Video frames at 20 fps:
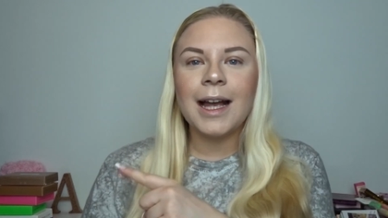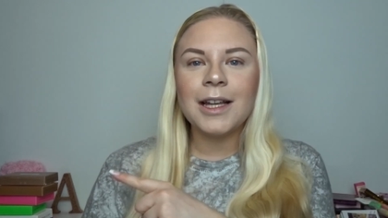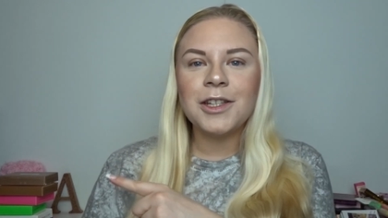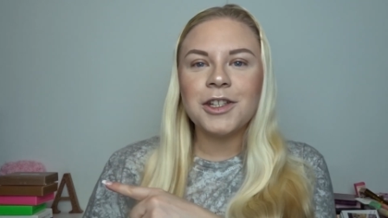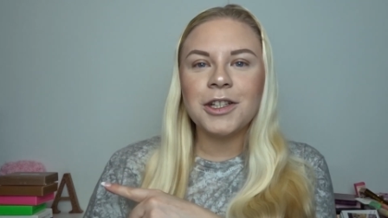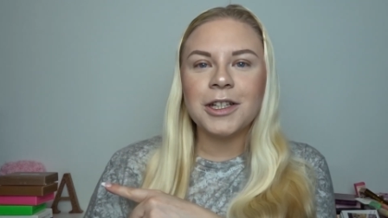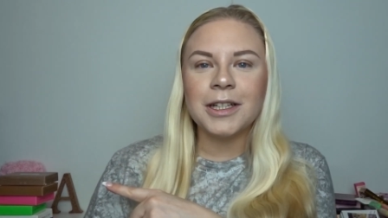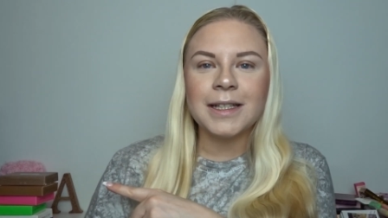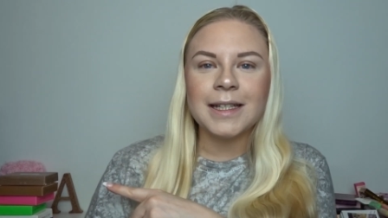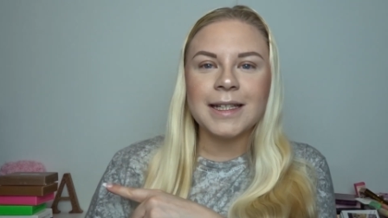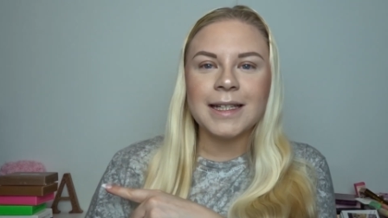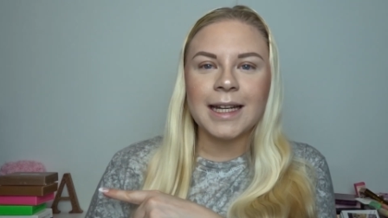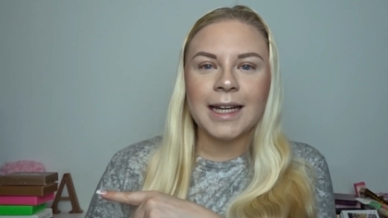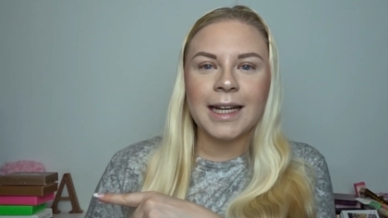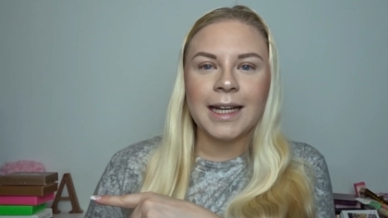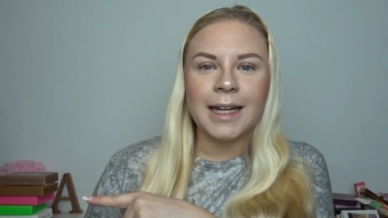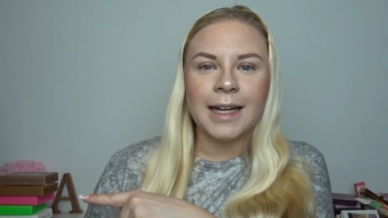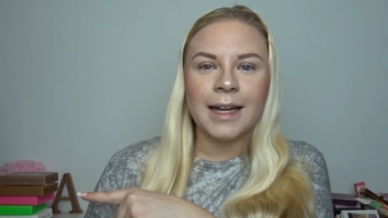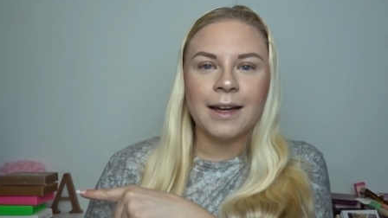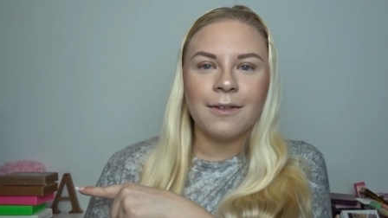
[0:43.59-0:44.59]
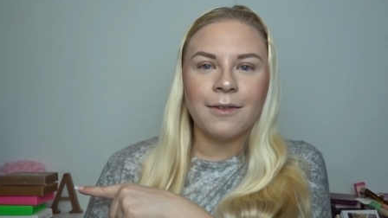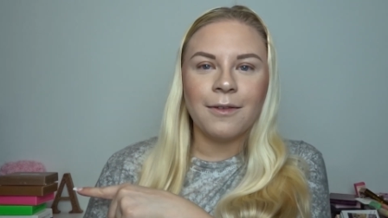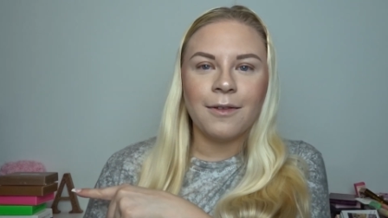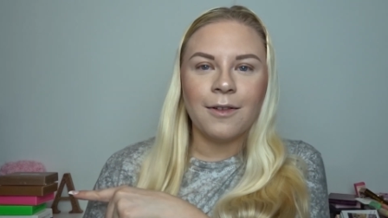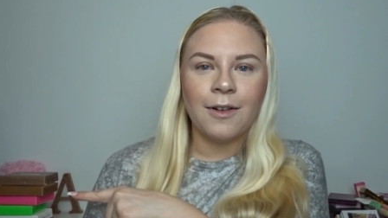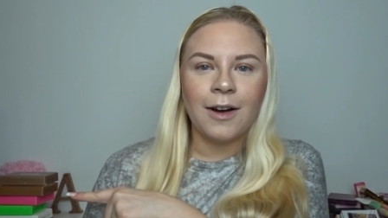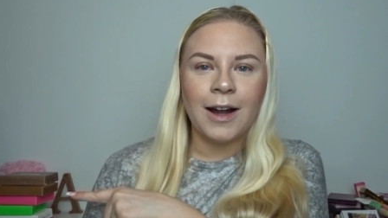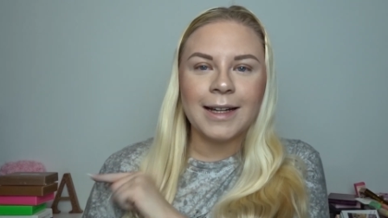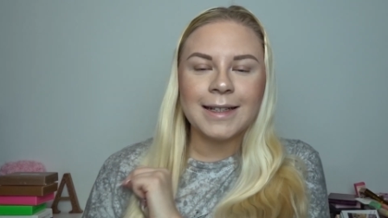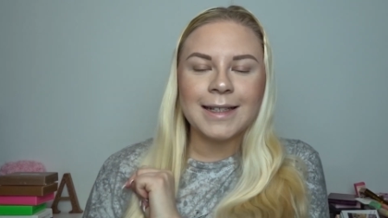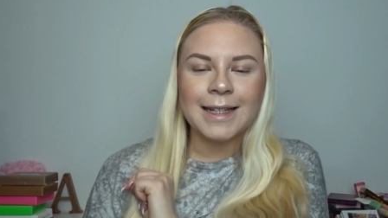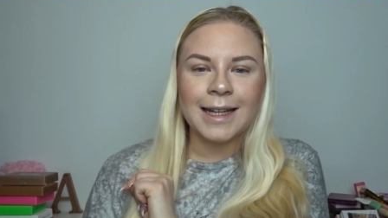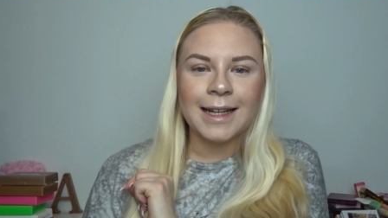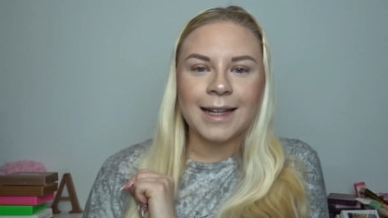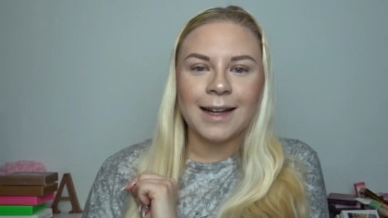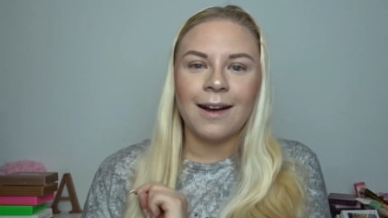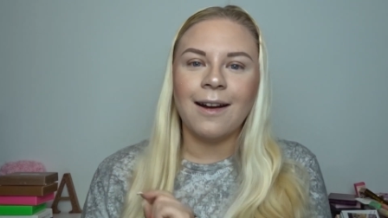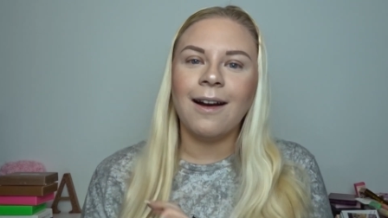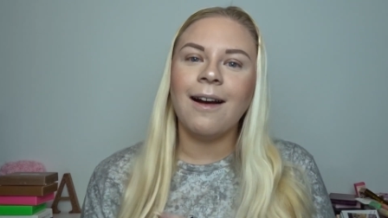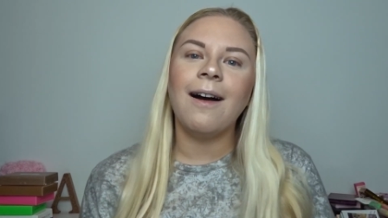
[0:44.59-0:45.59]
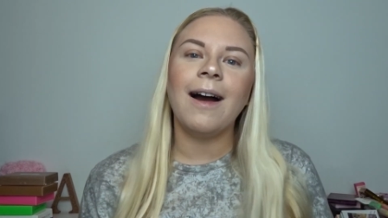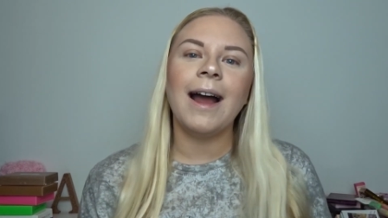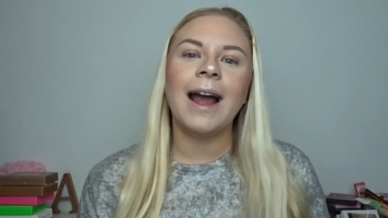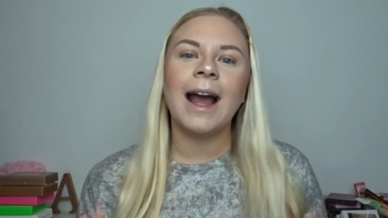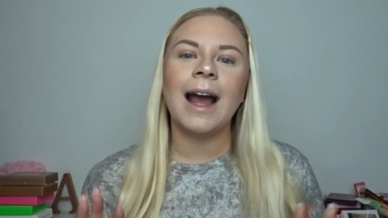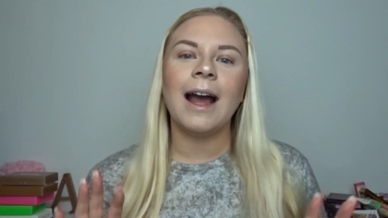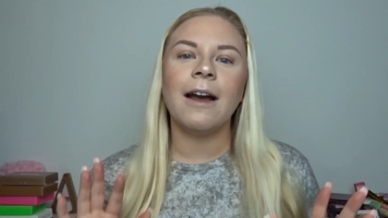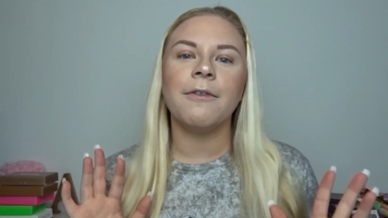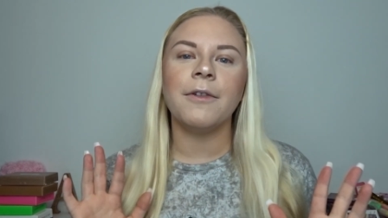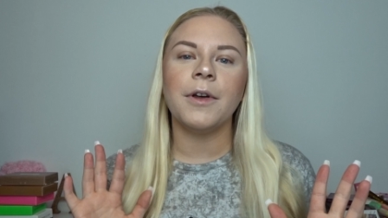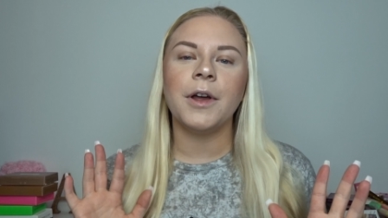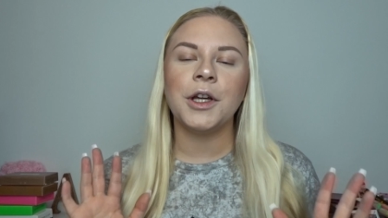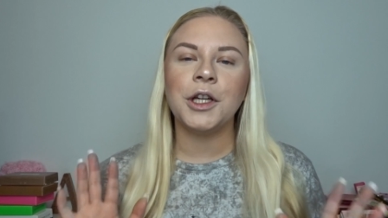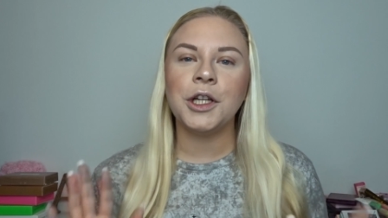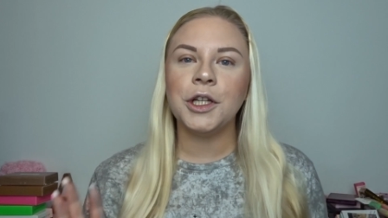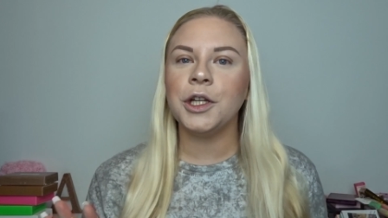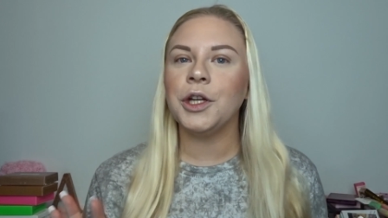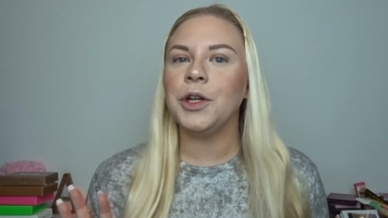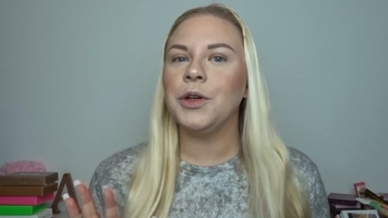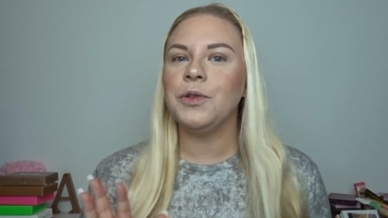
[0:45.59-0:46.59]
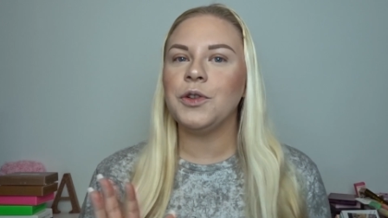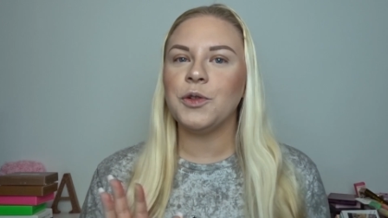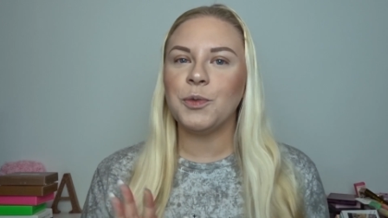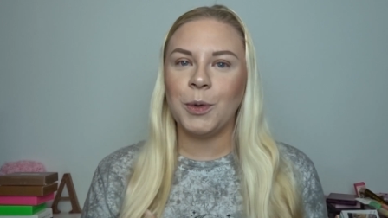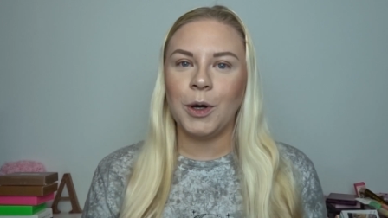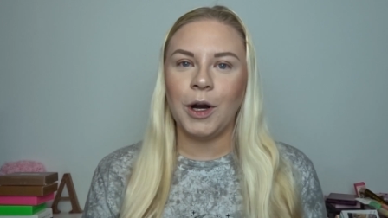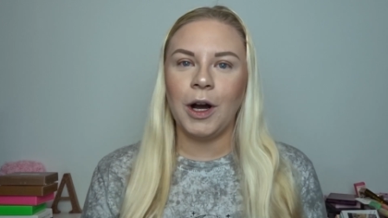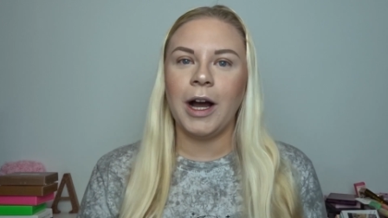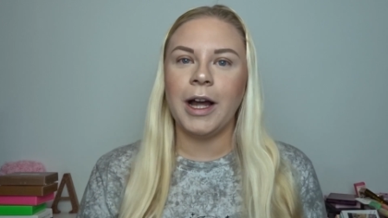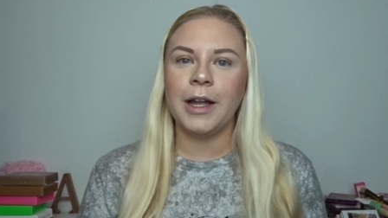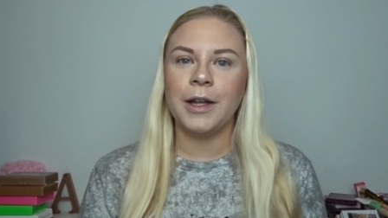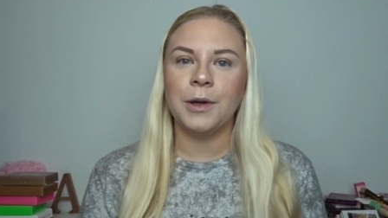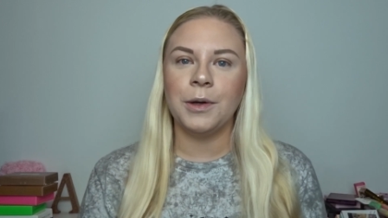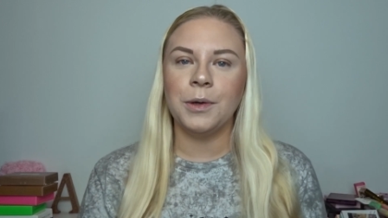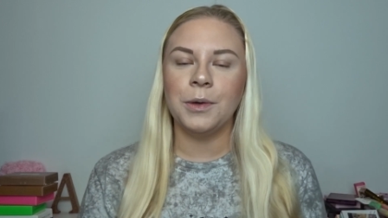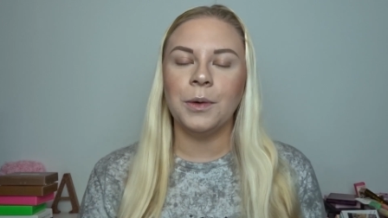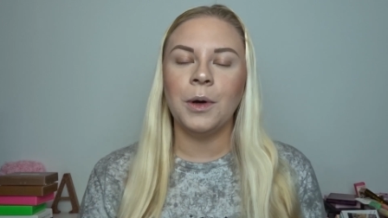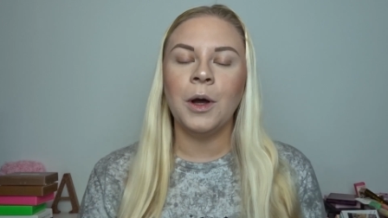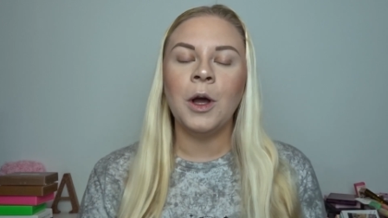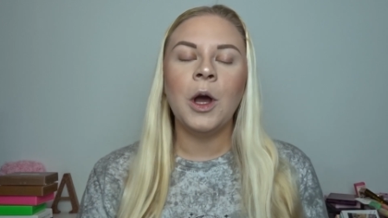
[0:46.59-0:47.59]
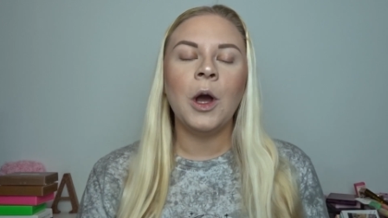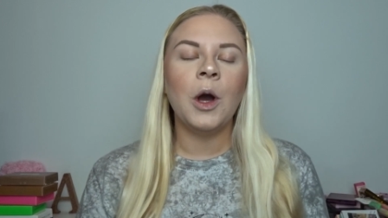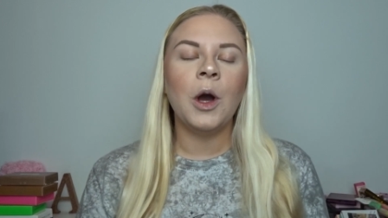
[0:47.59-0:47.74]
As you can see right here I have a huge pile